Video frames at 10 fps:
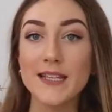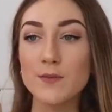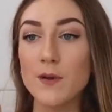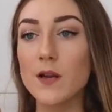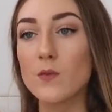
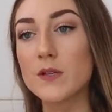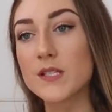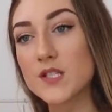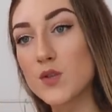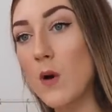This one
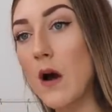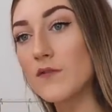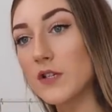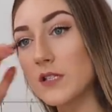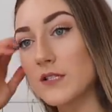was
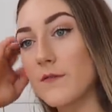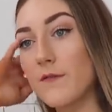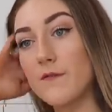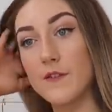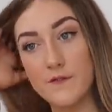
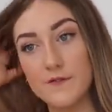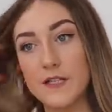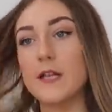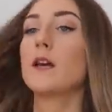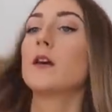
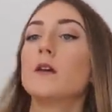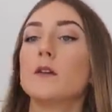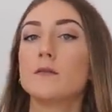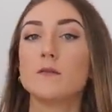$12.50.